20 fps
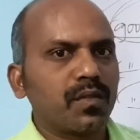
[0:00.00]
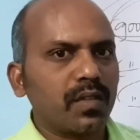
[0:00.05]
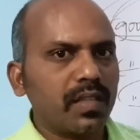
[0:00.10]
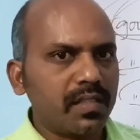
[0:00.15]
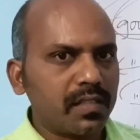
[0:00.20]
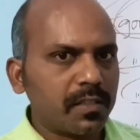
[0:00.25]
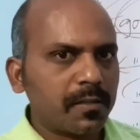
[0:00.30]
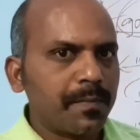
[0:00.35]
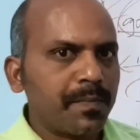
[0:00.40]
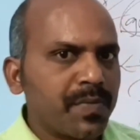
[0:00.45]

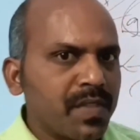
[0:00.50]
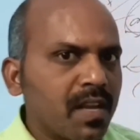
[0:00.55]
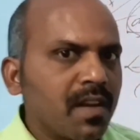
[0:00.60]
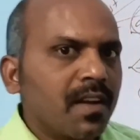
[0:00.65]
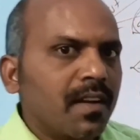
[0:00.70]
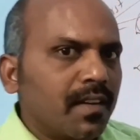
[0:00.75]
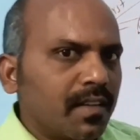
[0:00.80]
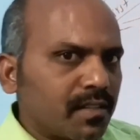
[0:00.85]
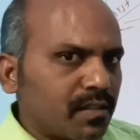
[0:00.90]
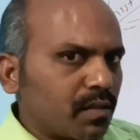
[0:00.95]
Right?
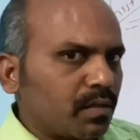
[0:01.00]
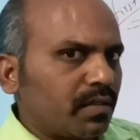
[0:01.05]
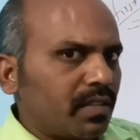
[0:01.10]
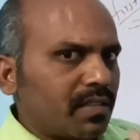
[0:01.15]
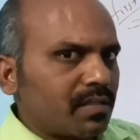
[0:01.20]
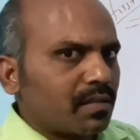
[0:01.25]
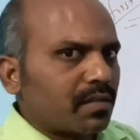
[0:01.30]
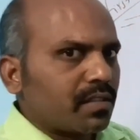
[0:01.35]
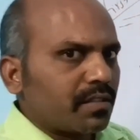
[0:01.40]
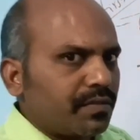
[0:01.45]
So
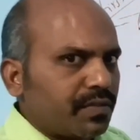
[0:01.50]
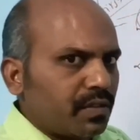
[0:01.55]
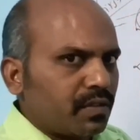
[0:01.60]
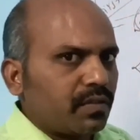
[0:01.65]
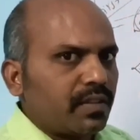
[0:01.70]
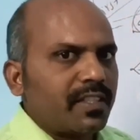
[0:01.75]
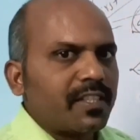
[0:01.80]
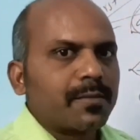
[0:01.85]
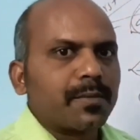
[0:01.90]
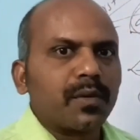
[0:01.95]
these are a
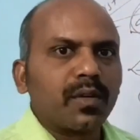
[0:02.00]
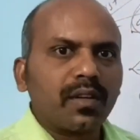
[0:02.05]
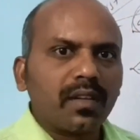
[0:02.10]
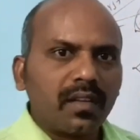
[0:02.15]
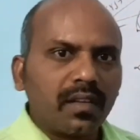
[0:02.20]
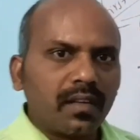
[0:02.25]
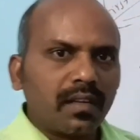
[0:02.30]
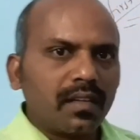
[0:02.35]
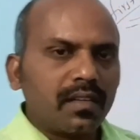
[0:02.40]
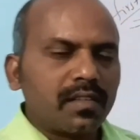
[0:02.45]
few in
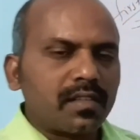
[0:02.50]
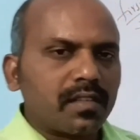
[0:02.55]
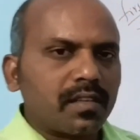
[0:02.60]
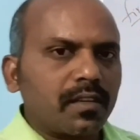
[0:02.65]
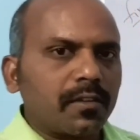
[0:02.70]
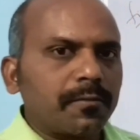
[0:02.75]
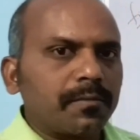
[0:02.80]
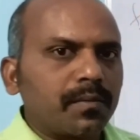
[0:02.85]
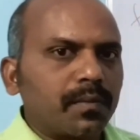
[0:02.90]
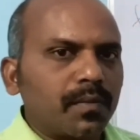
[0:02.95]
spoken English.
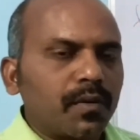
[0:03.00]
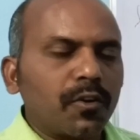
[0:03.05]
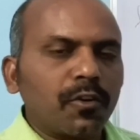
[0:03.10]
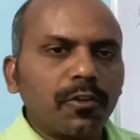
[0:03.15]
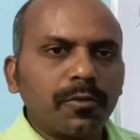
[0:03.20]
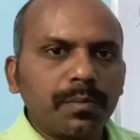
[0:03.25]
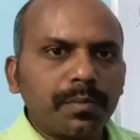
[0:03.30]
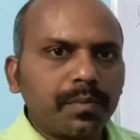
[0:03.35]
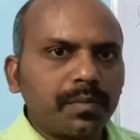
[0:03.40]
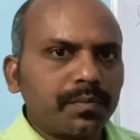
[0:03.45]

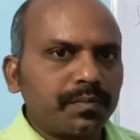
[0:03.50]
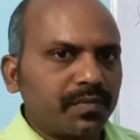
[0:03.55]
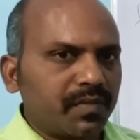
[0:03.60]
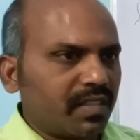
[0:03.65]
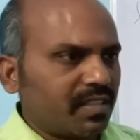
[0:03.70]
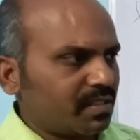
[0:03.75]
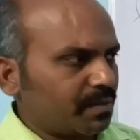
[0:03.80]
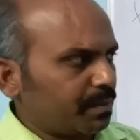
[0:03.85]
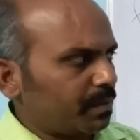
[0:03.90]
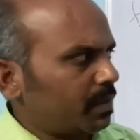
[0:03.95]
Hope
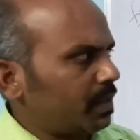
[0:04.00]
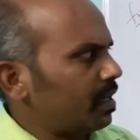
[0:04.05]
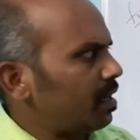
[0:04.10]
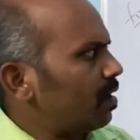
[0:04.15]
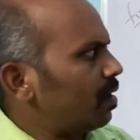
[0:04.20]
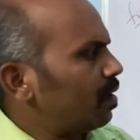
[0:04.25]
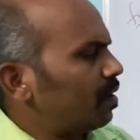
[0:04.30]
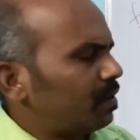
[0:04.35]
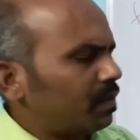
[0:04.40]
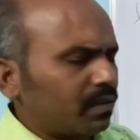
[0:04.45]
these may
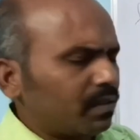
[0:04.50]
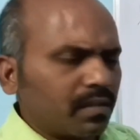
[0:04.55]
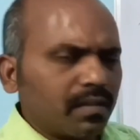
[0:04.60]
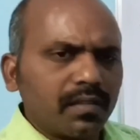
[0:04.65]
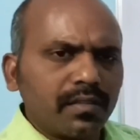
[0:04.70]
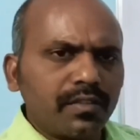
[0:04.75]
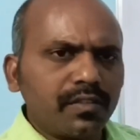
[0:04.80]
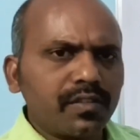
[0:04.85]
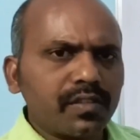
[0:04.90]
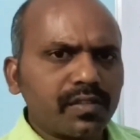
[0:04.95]
all
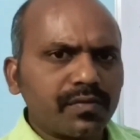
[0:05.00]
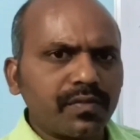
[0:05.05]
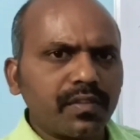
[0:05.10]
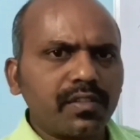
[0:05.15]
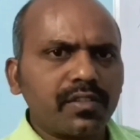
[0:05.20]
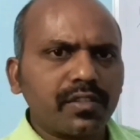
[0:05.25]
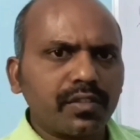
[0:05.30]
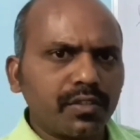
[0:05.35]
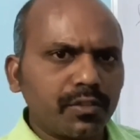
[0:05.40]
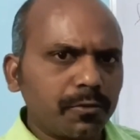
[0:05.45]
be
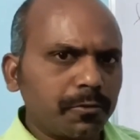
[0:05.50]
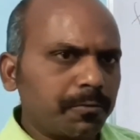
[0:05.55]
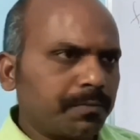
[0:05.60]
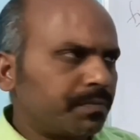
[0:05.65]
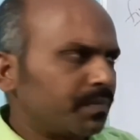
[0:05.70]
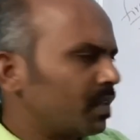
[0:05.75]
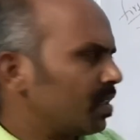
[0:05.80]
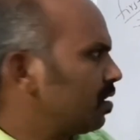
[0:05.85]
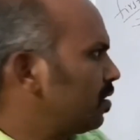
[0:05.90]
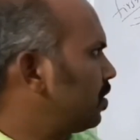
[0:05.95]
useful to
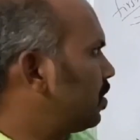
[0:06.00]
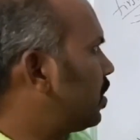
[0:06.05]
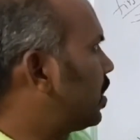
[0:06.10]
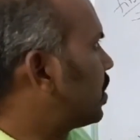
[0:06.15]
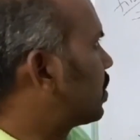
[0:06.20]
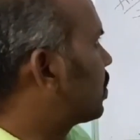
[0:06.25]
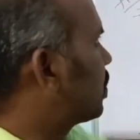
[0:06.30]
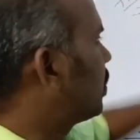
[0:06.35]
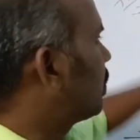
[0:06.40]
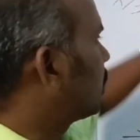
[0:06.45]
you.
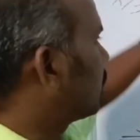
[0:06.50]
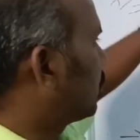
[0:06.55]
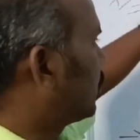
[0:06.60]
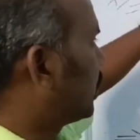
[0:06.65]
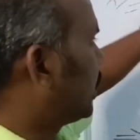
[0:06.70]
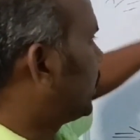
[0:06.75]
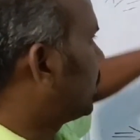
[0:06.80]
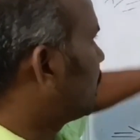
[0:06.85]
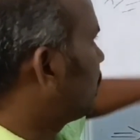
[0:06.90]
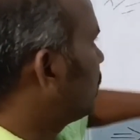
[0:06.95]
That
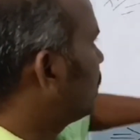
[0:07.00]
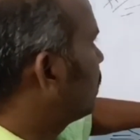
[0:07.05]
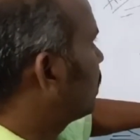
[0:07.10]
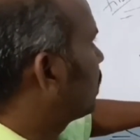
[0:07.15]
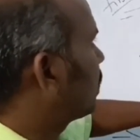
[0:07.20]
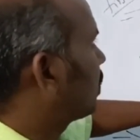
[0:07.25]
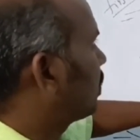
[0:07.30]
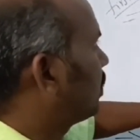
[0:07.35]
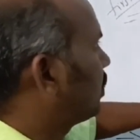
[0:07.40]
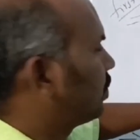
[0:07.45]

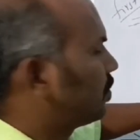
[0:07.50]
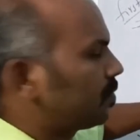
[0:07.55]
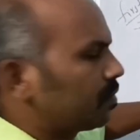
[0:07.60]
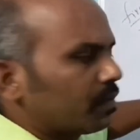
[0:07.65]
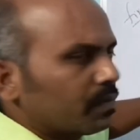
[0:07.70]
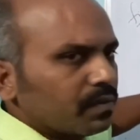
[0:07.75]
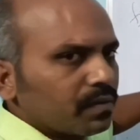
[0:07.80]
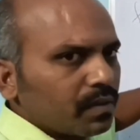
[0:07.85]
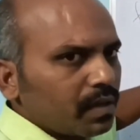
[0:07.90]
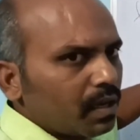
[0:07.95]
greetings,
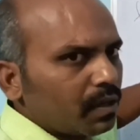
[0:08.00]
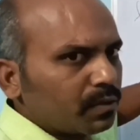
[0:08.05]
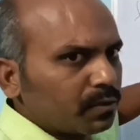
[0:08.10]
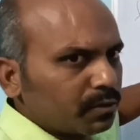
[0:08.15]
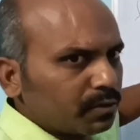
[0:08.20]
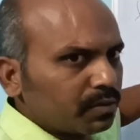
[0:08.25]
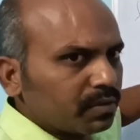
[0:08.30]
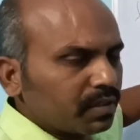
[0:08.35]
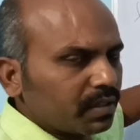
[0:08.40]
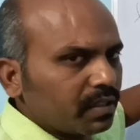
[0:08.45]
how
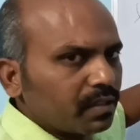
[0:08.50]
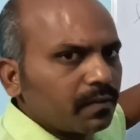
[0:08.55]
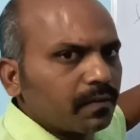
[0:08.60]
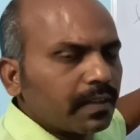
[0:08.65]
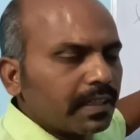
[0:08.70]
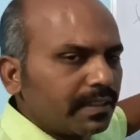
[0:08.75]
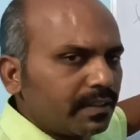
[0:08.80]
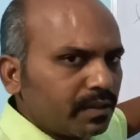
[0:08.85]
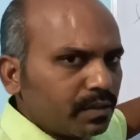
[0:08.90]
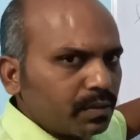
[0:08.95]
to say,
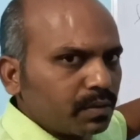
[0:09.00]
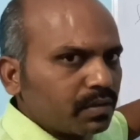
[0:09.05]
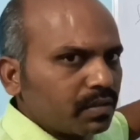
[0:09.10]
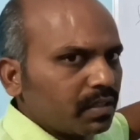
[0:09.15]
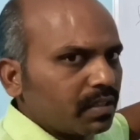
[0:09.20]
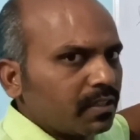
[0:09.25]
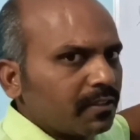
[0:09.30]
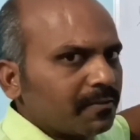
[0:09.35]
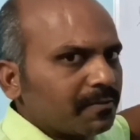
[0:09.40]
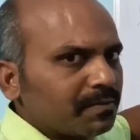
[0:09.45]
when to
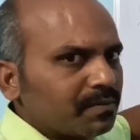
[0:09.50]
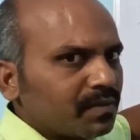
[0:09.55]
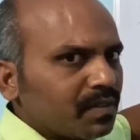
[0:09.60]
say,